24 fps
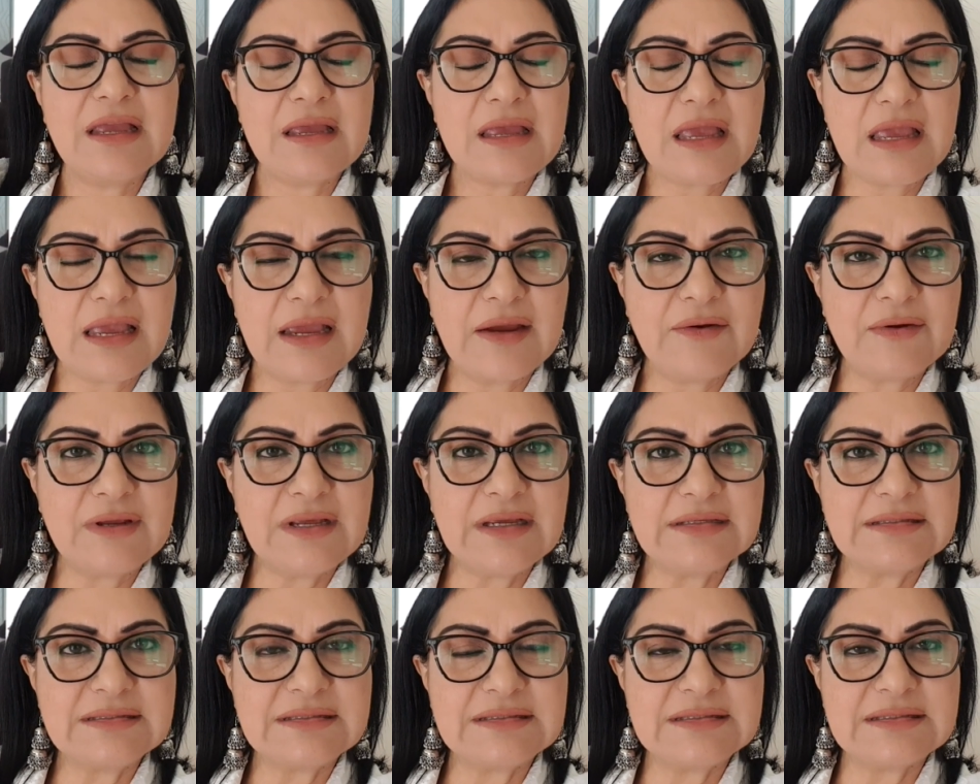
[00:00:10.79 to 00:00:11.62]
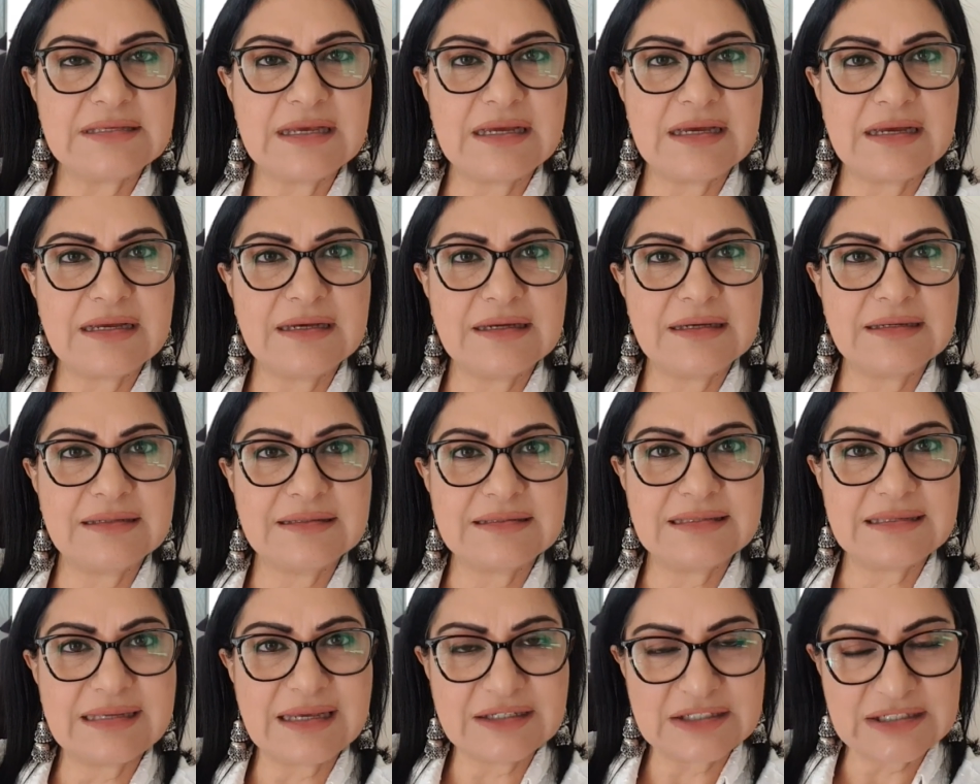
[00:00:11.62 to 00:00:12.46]
Aries,
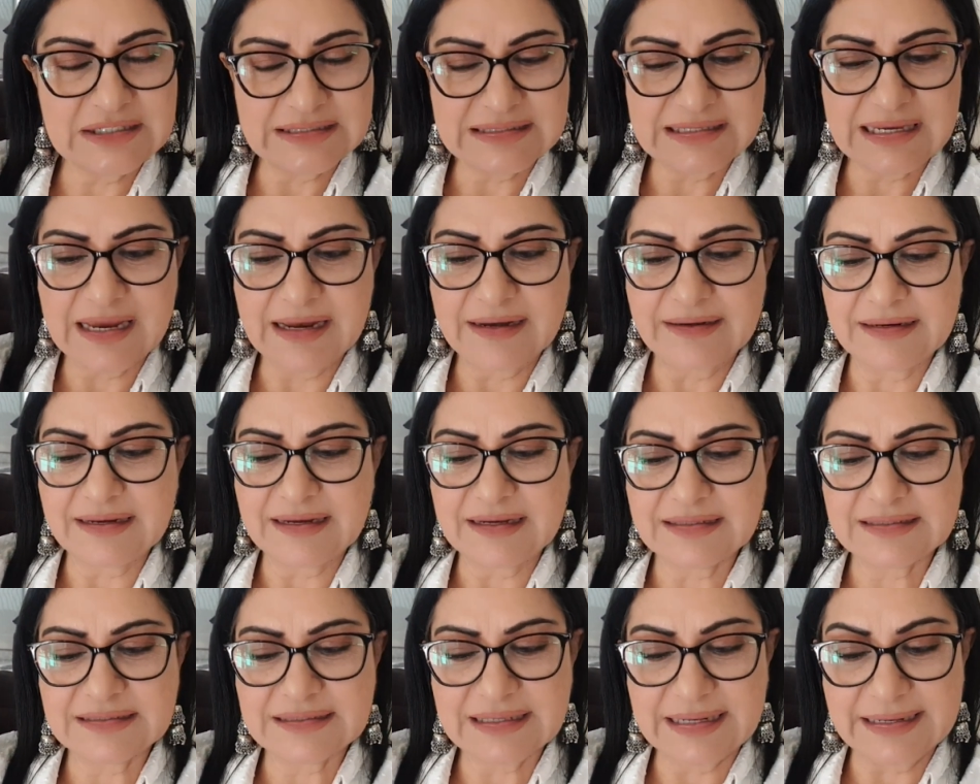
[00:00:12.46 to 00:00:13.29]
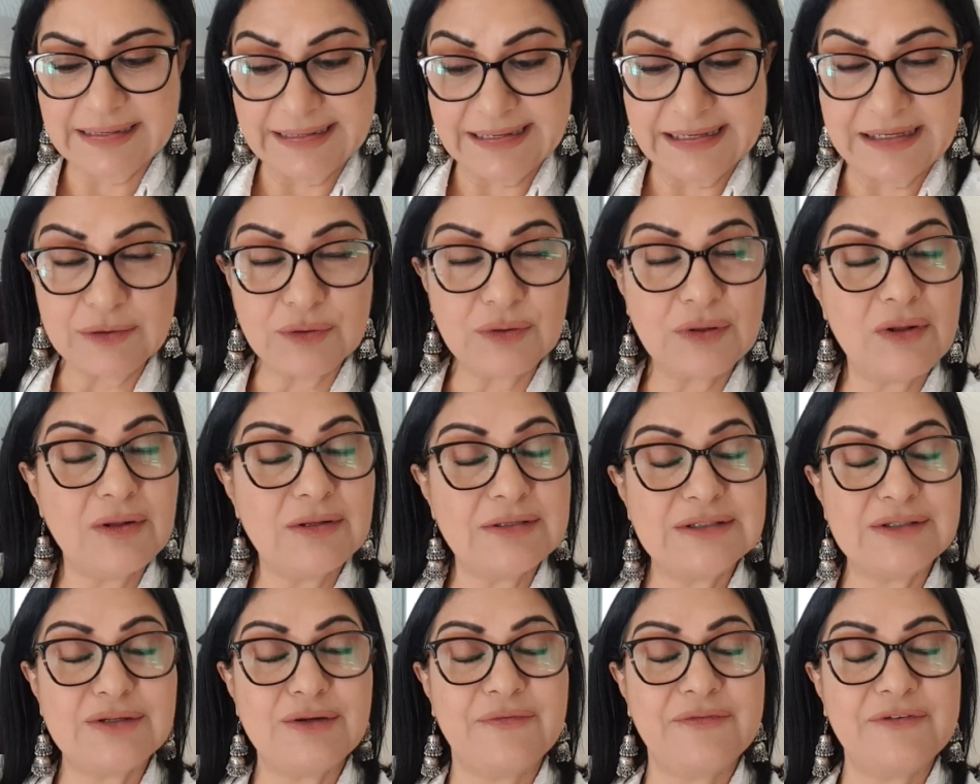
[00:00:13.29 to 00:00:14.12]
Sagittarius, Leo,
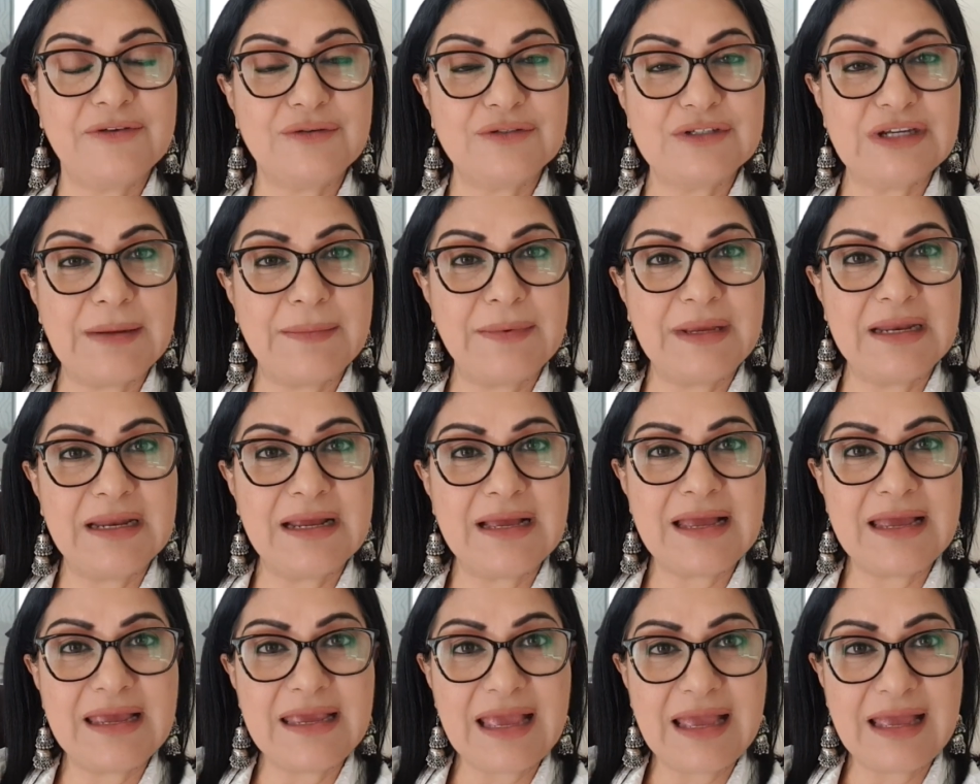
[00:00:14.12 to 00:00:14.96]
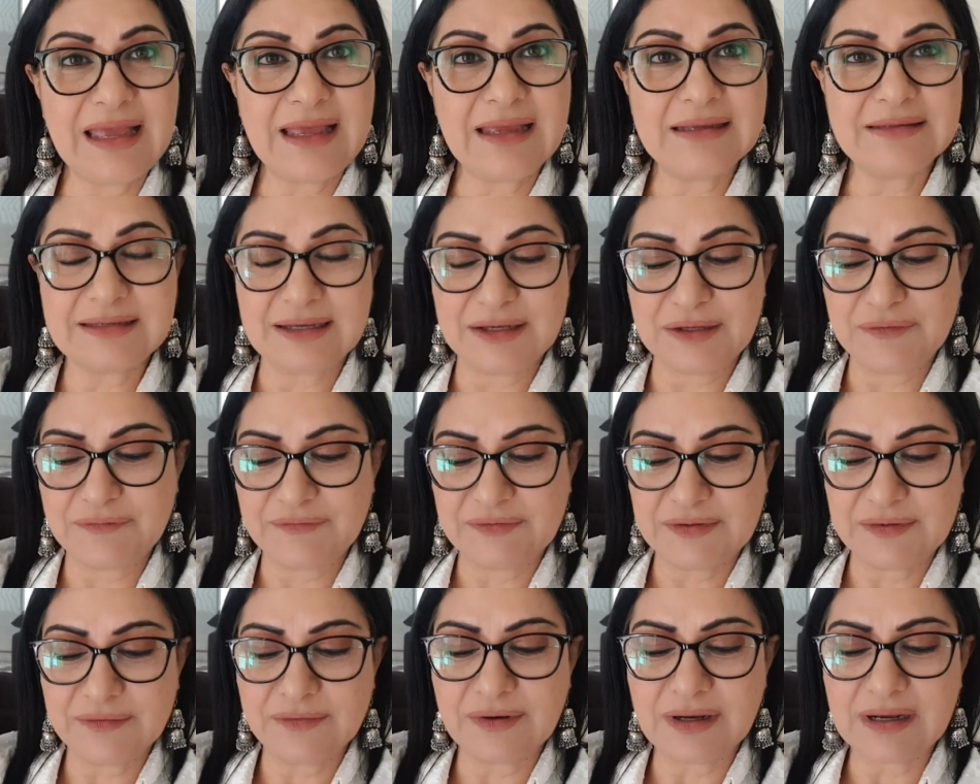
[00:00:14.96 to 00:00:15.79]
also if you're Gemini, and
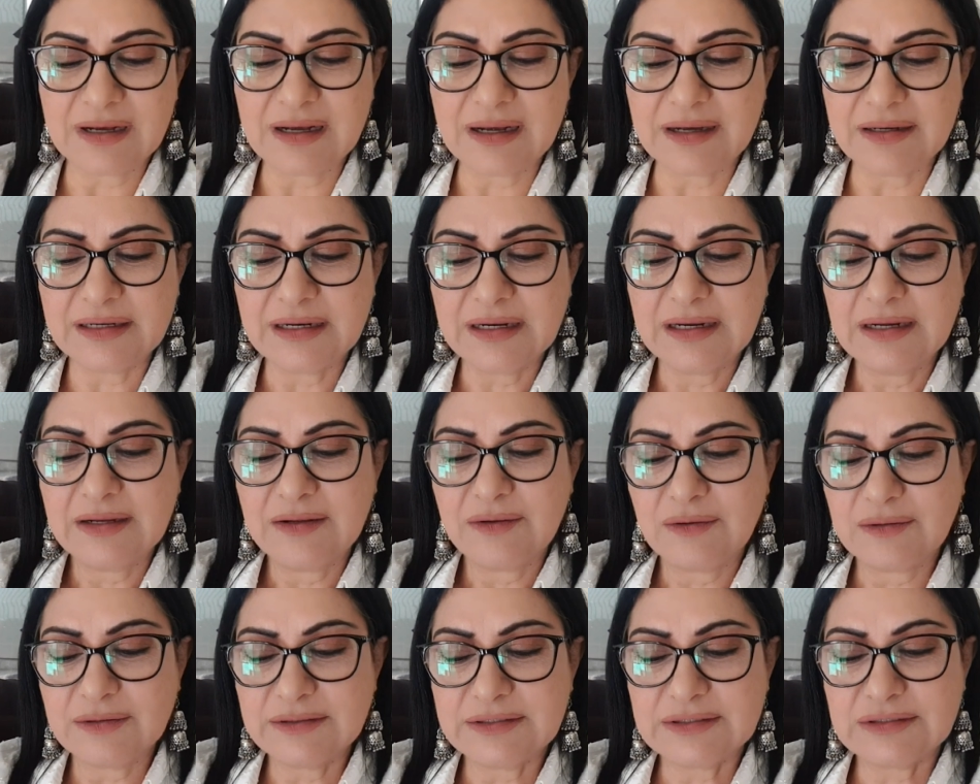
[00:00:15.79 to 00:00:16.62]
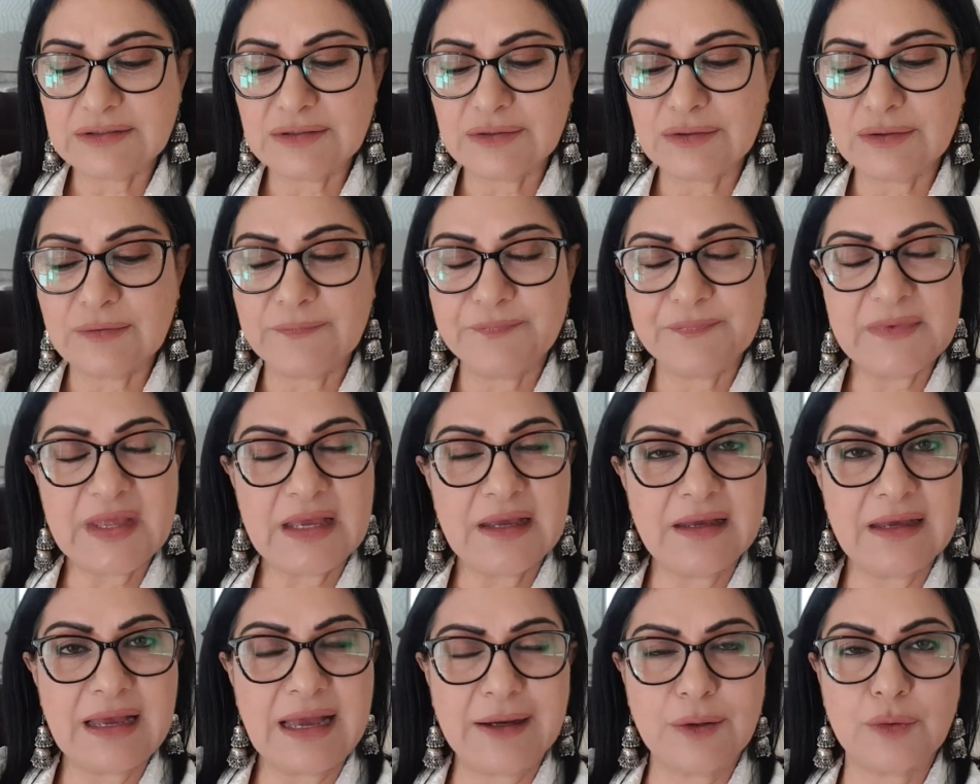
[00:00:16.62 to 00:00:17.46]
if you are also
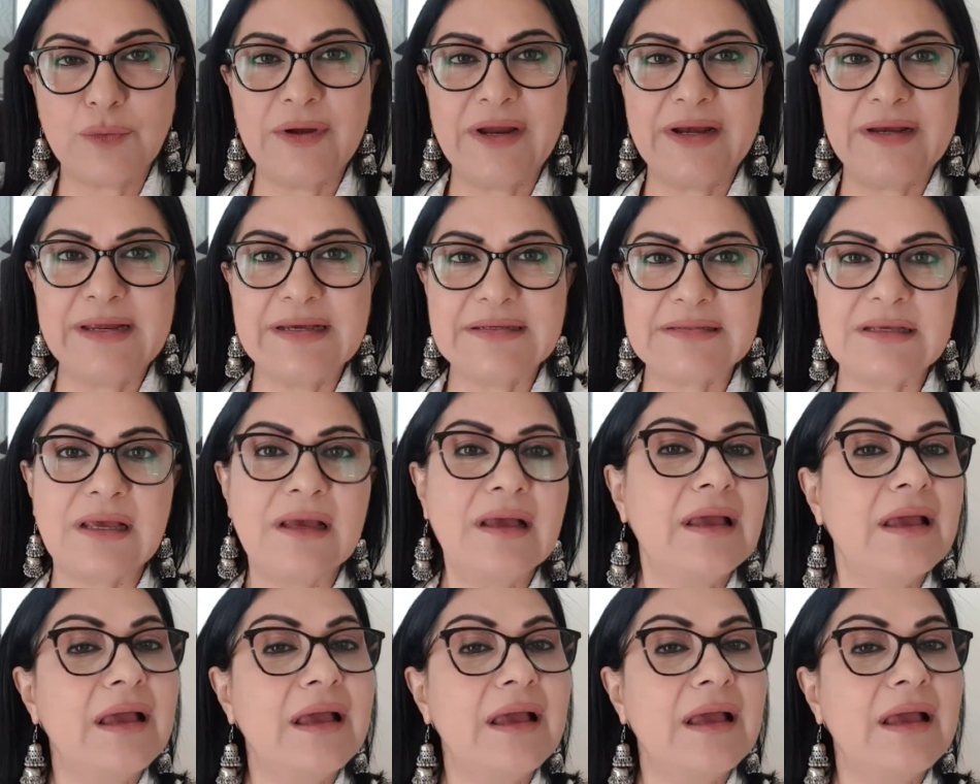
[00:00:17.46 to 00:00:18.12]
Aquarius.